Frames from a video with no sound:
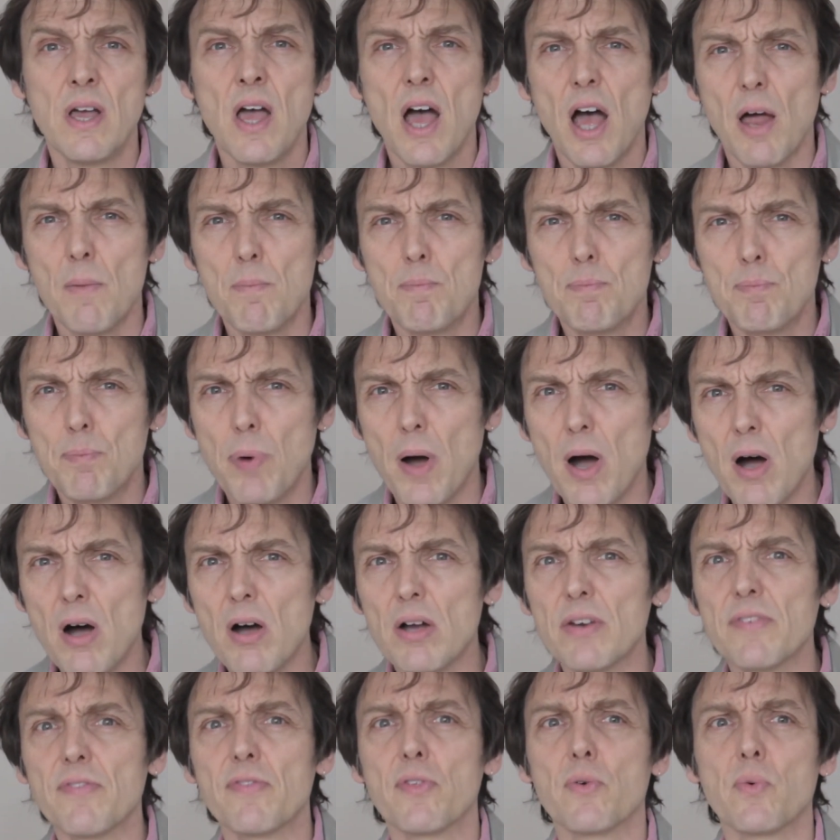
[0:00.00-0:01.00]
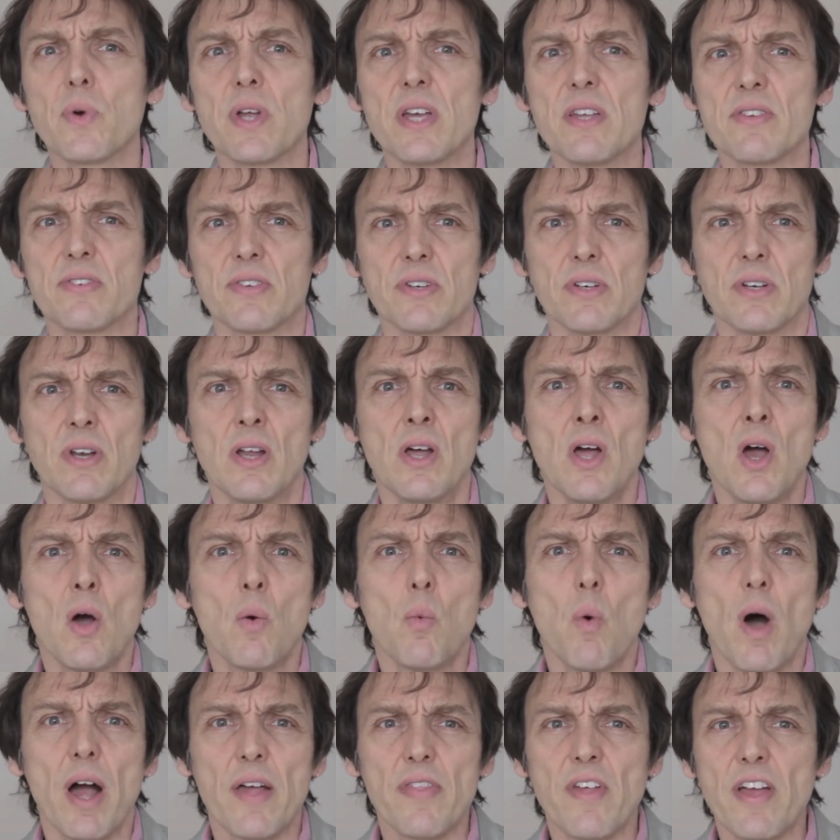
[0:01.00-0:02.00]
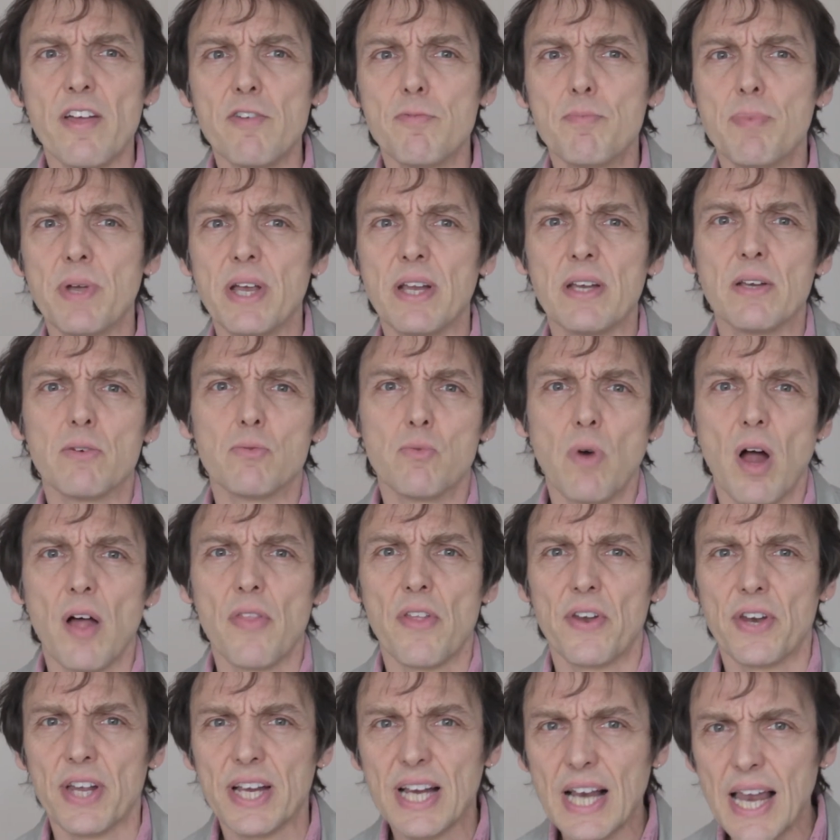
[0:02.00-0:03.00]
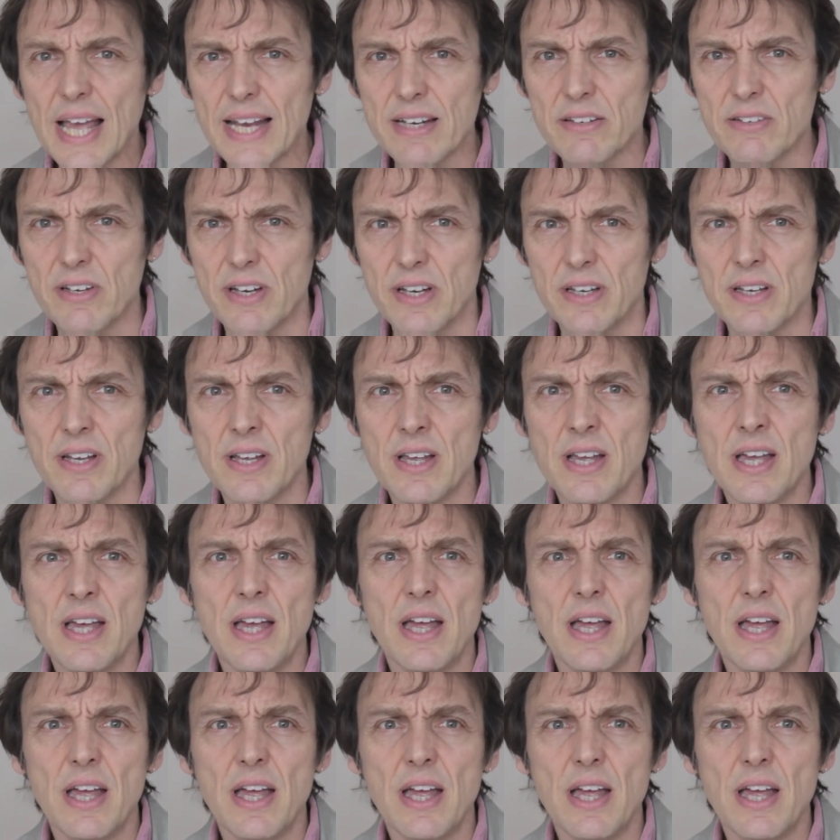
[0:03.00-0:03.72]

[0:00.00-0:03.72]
and part of the reason why they've been rather neglected